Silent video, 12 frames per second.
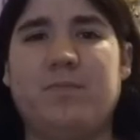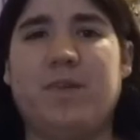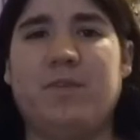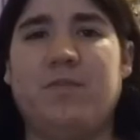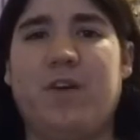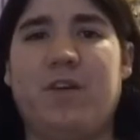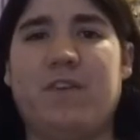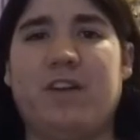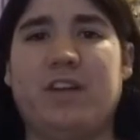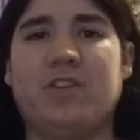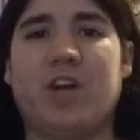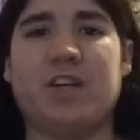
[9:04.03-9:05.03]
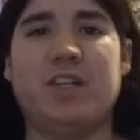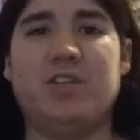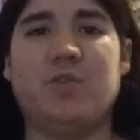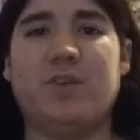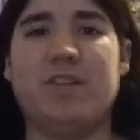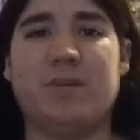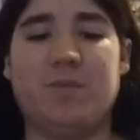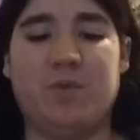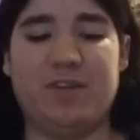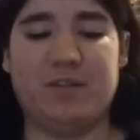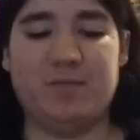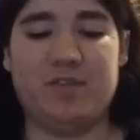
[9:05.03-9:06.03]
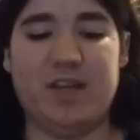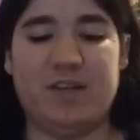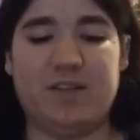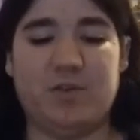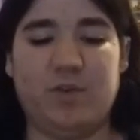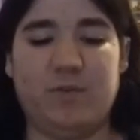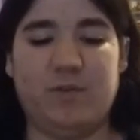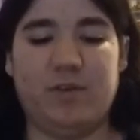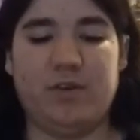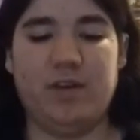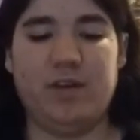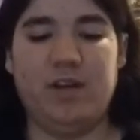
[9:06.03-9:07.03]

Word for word: involving like talking toys, I'm always obsessed over.